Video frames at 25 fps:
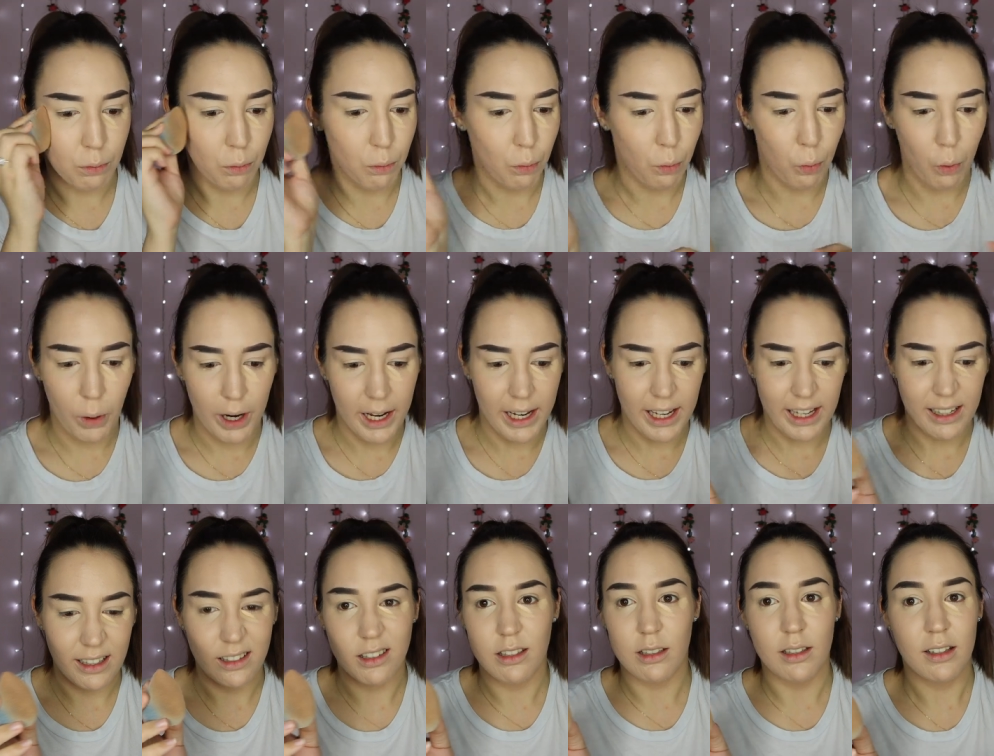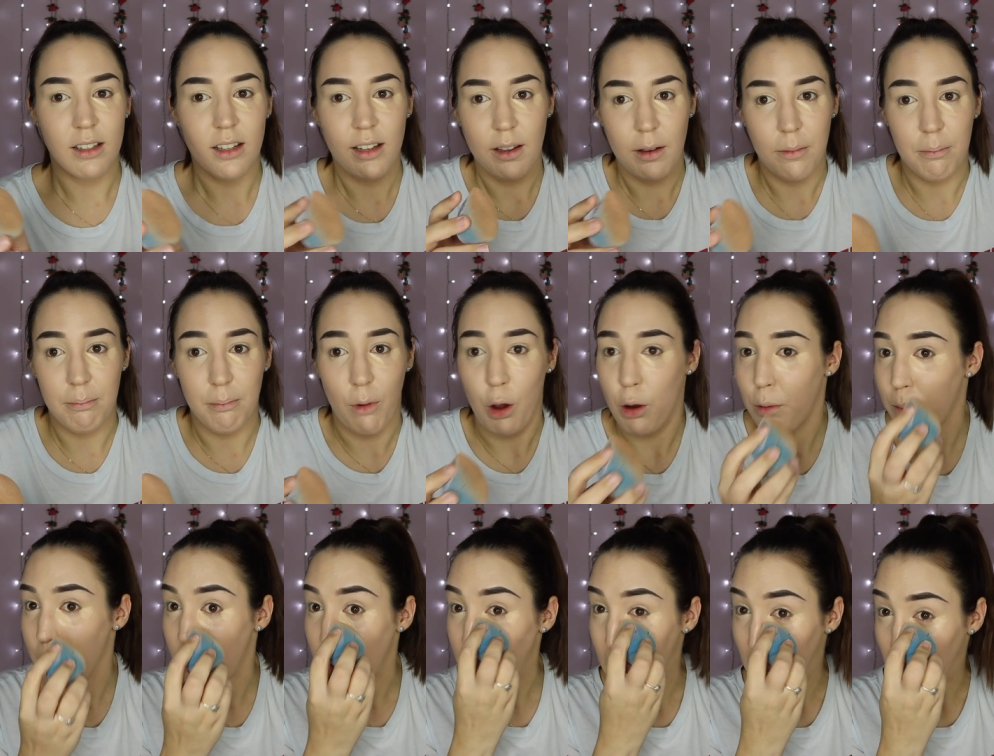weird
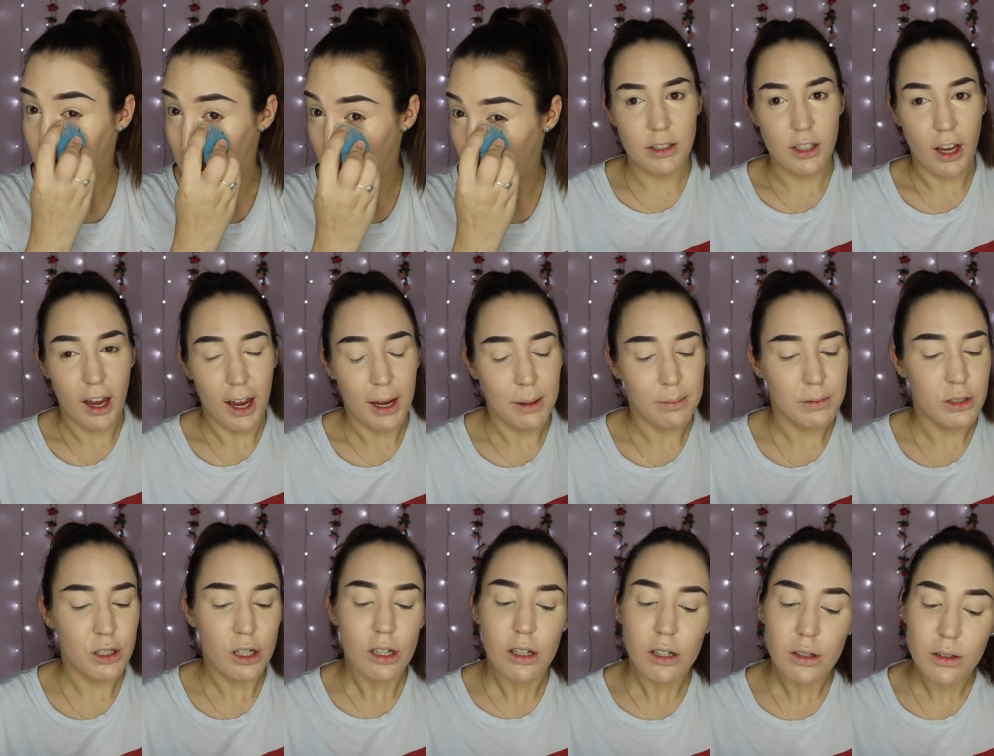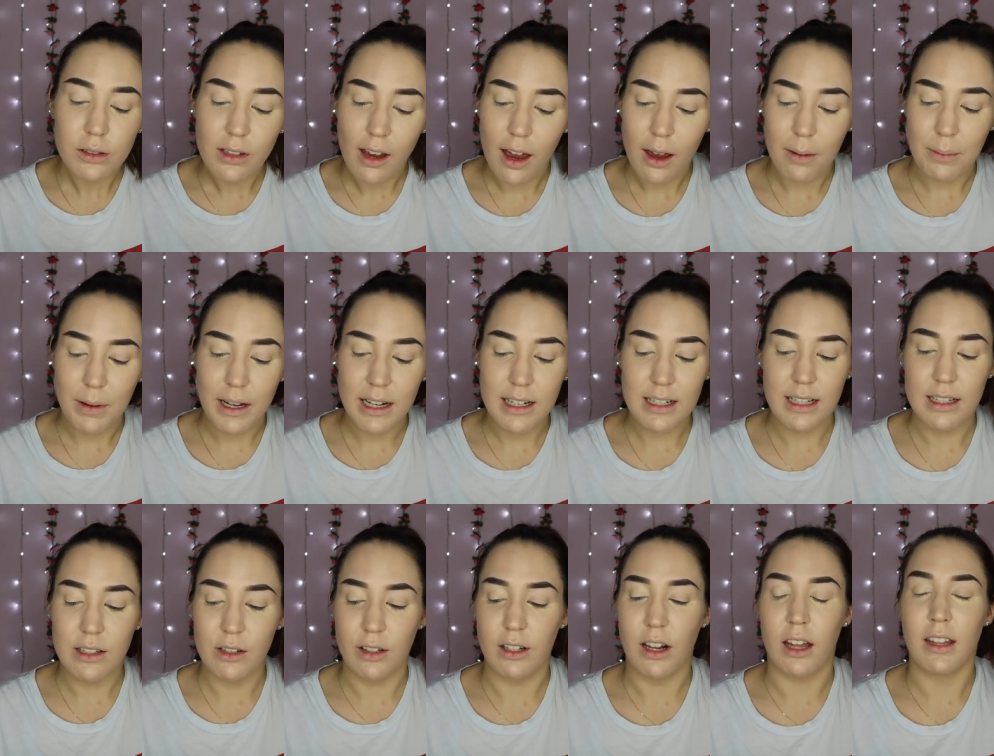moment. Type 2
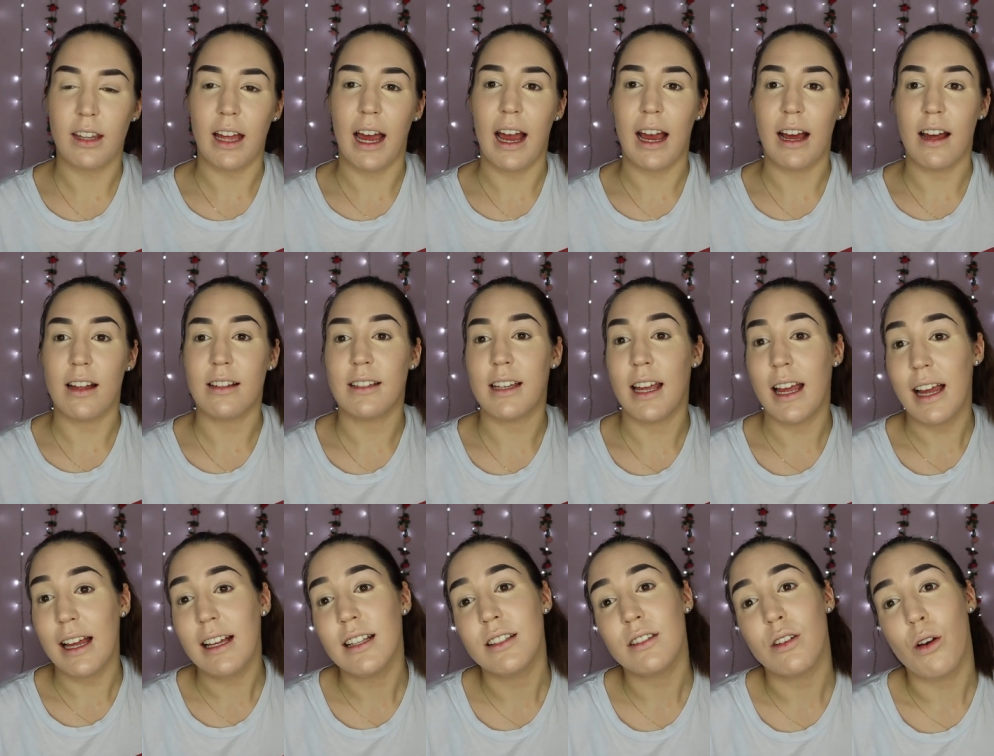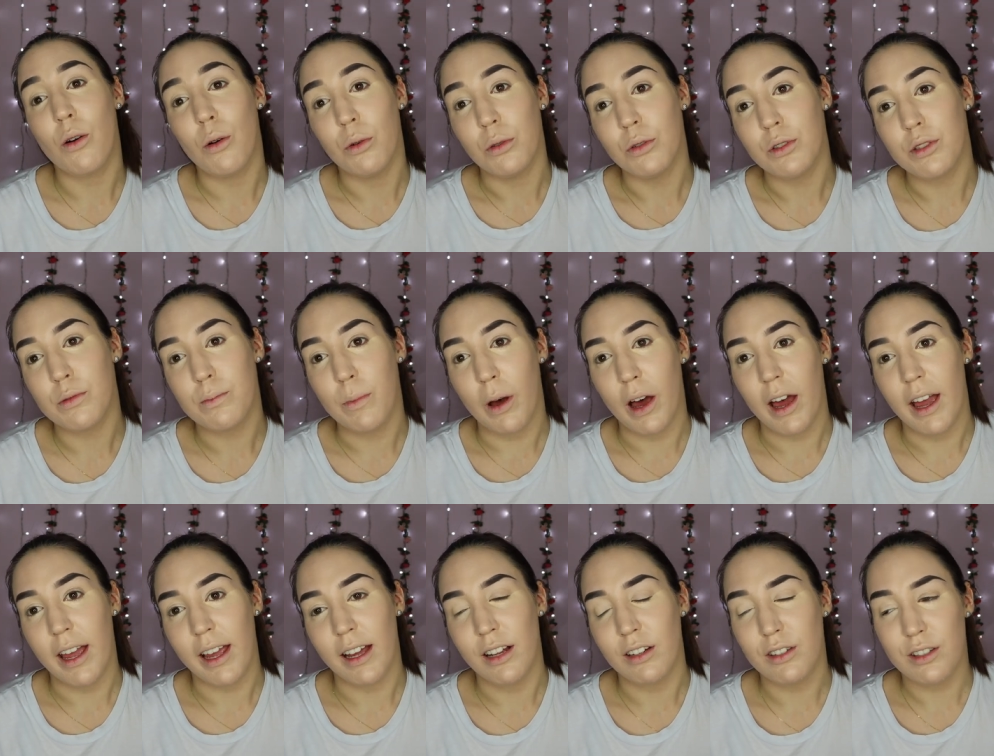diabetes, on the other hand, is caused
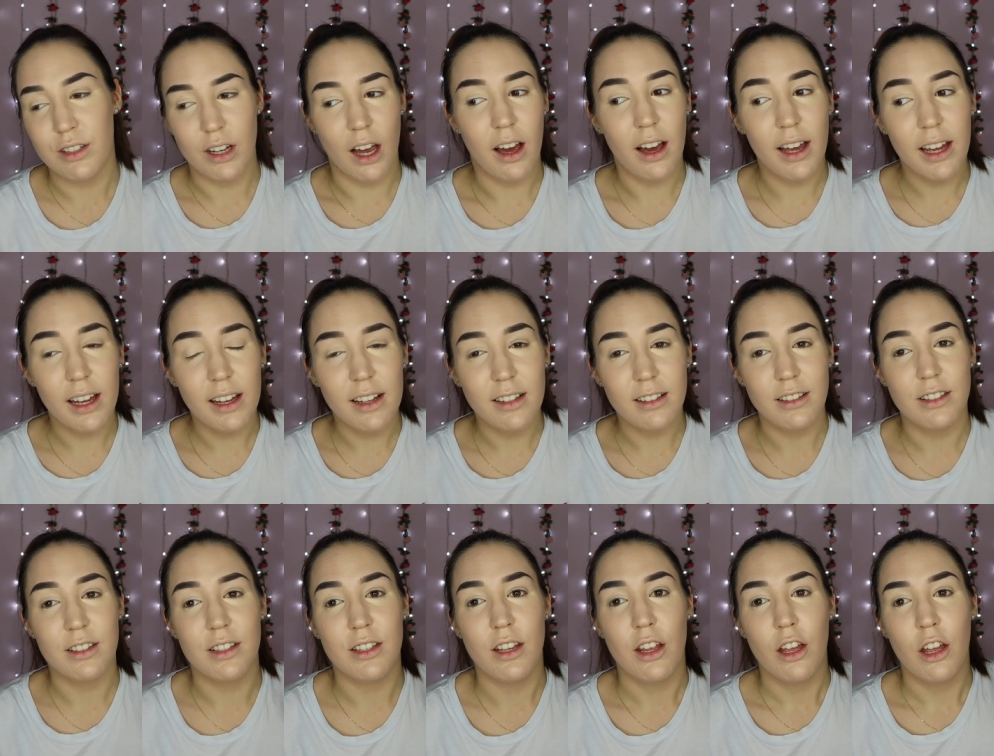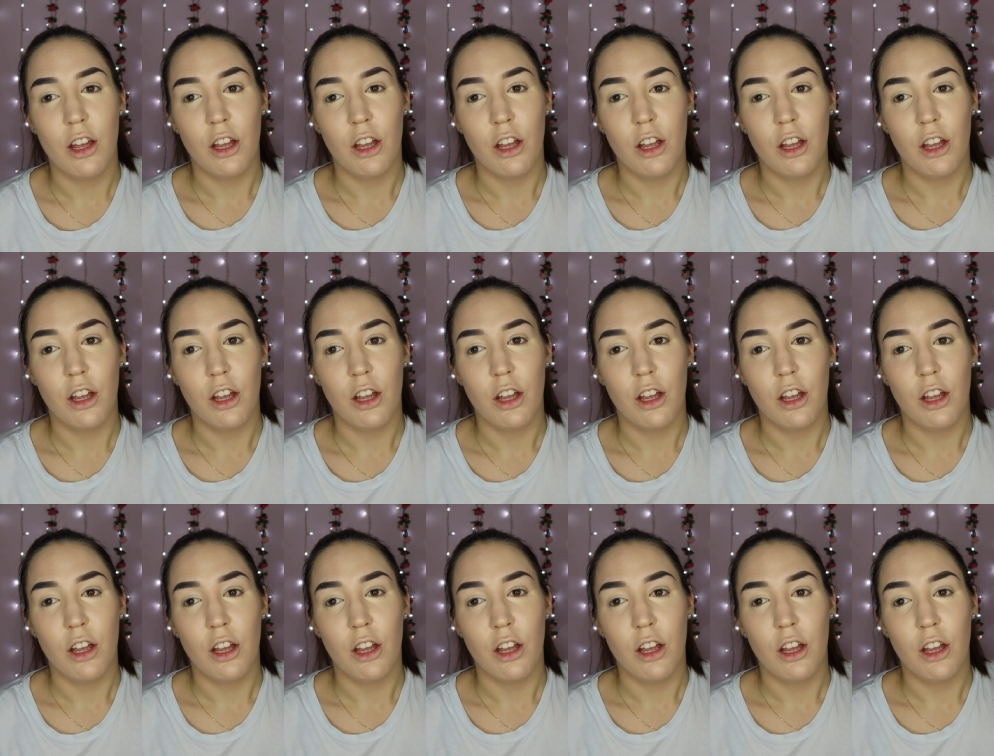by diet.